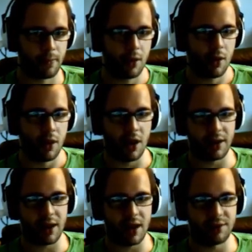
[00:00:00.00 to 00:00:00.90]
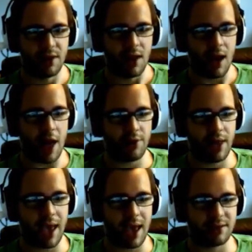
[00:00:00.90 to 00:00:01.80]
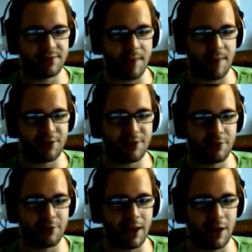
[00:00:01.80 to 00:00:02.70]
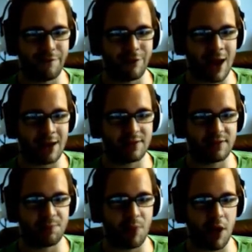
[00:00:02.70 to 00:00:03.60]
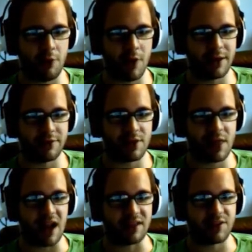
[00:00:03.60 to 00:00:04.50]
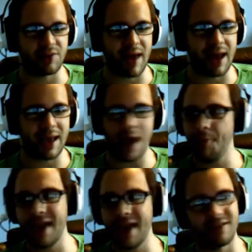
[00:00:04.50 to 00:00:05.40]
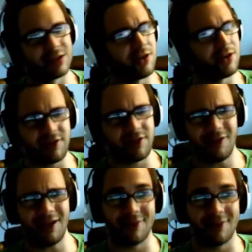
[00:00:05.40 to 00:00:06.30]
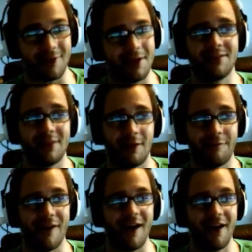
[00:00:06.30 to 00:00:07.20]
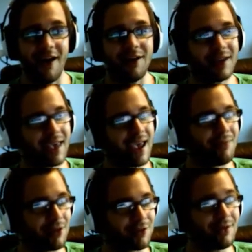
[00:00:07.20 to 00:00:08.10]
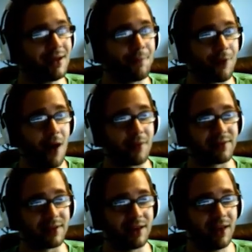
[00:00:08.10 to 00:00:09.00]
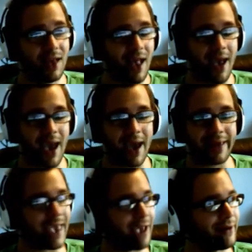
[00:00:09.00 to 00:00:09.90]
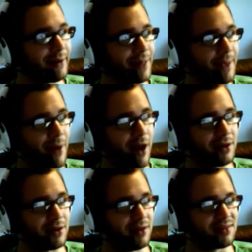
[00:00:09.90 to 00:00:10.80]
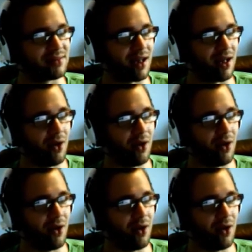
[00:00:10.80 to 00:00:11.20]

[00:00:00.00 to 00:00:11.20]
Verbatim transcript: Alright guys, I will end this episode right here for now. This is part one. There was a lot of cinematic. I hope you guys enjoyed. The story is great so far. The game looks really promising, and I can't wait to play part two. So,